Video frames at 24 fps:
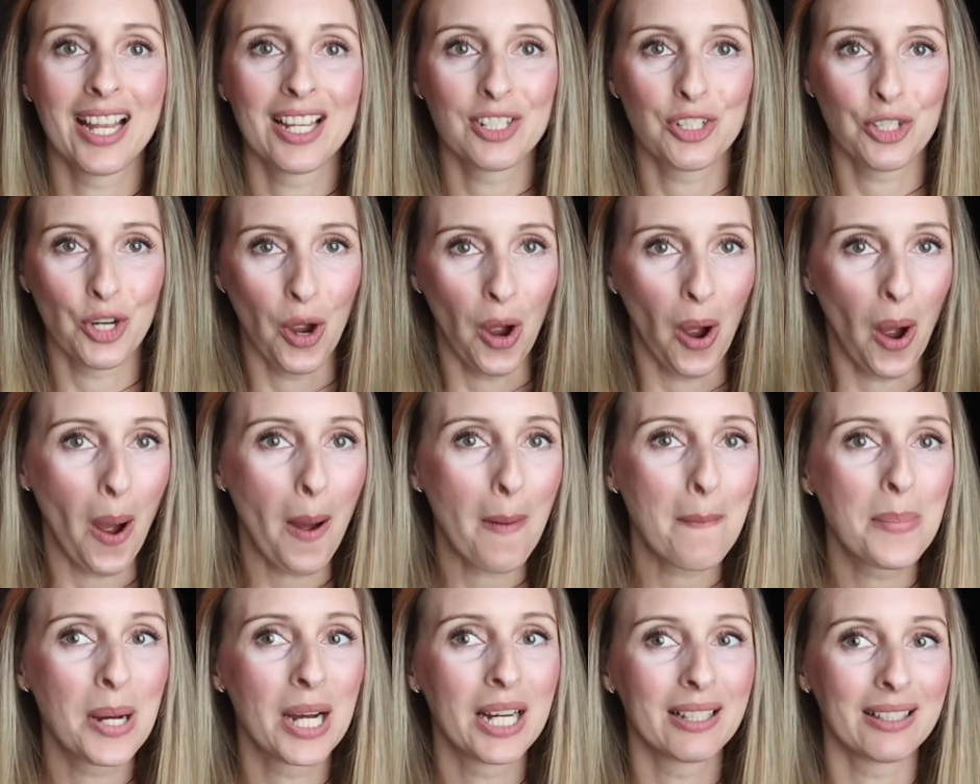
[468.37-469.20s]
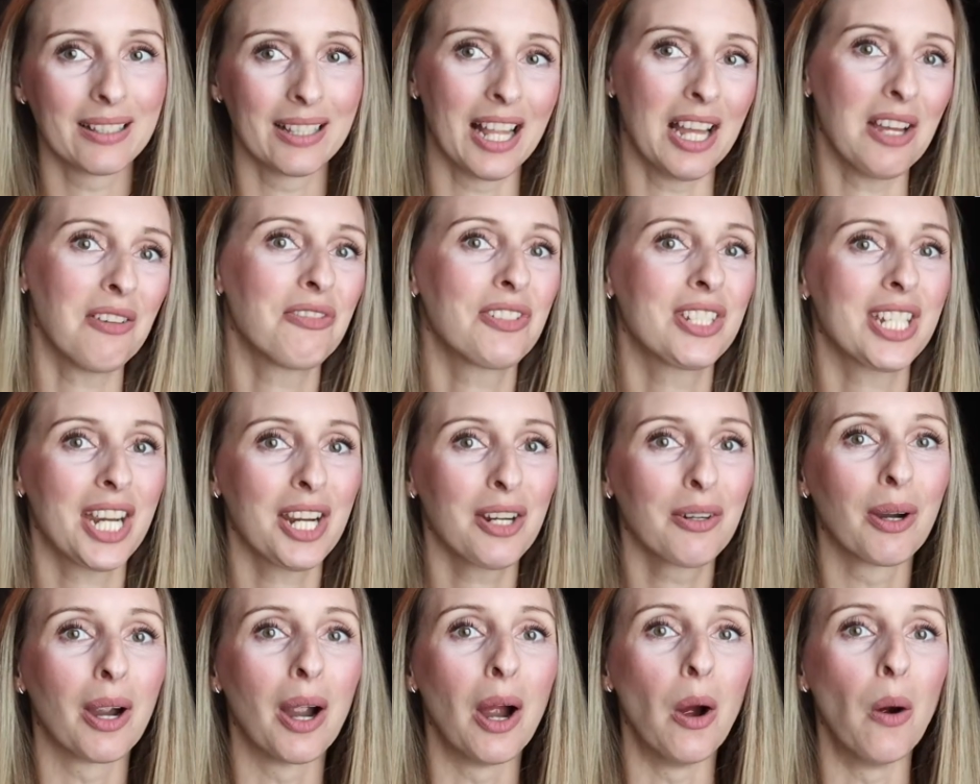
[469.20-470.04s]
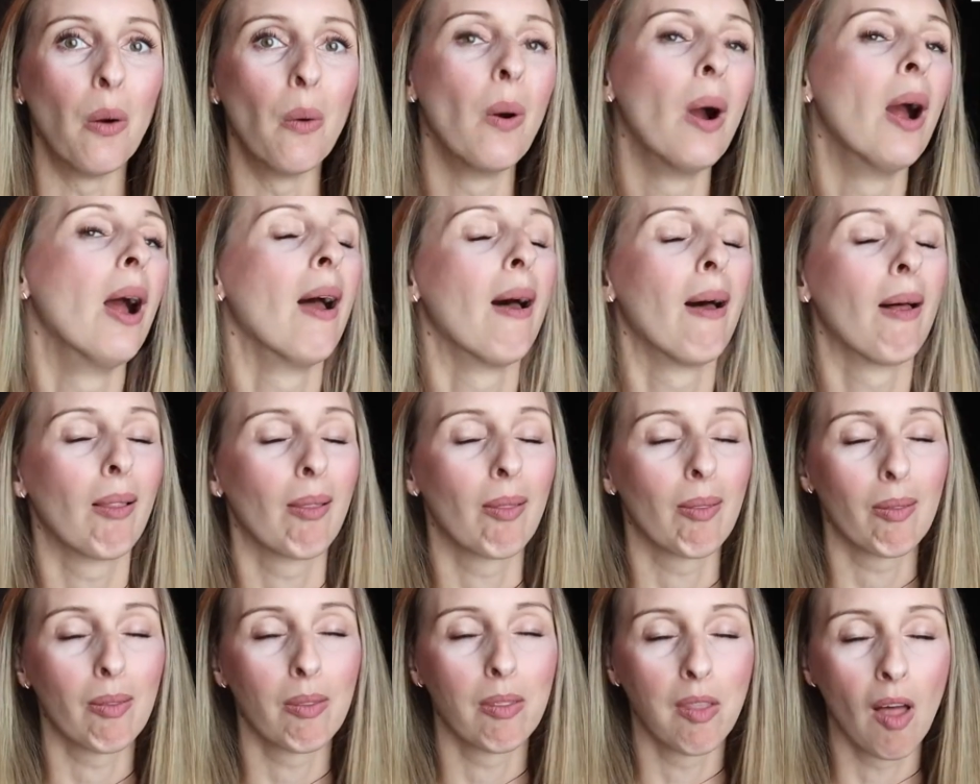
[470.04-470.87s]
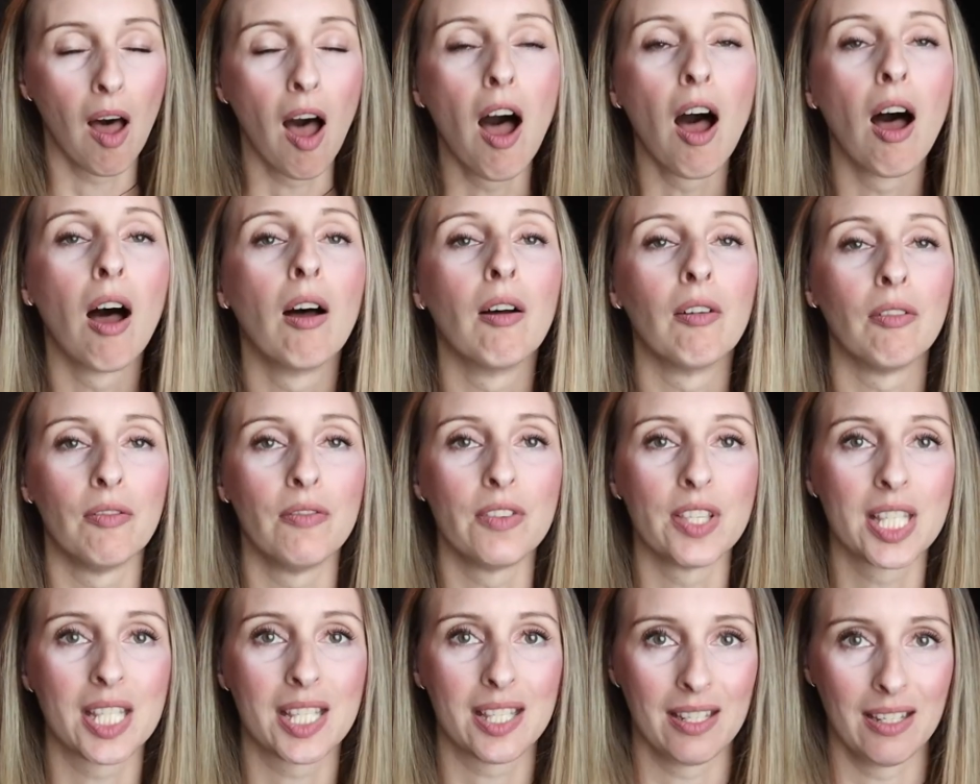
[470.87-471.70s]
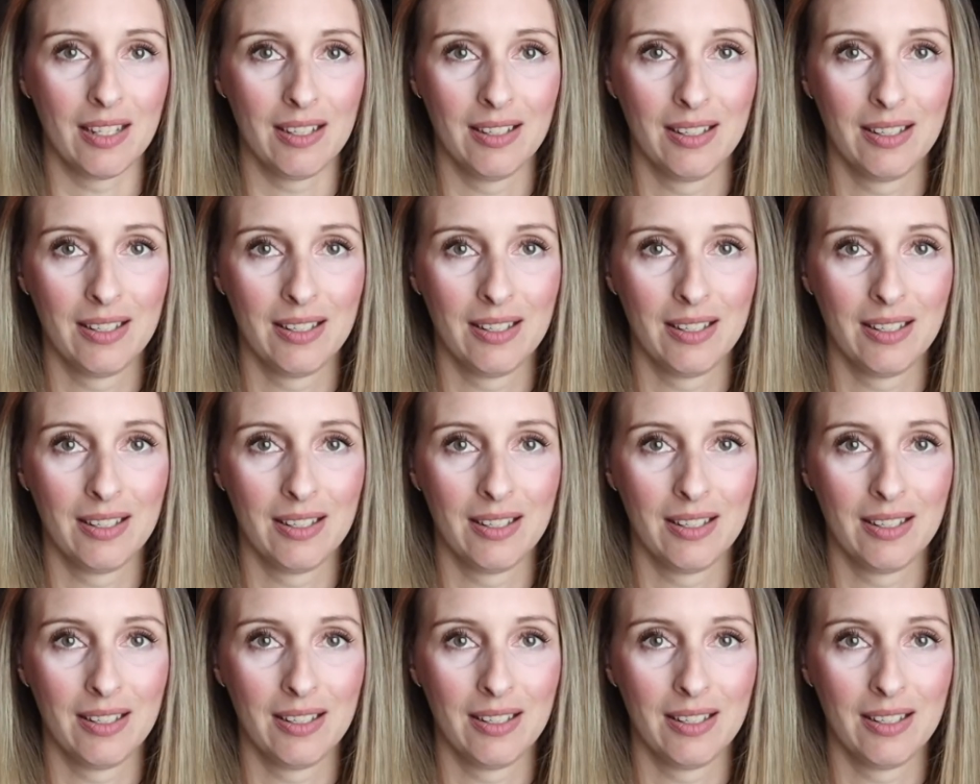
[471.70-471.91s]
top left arrow loves.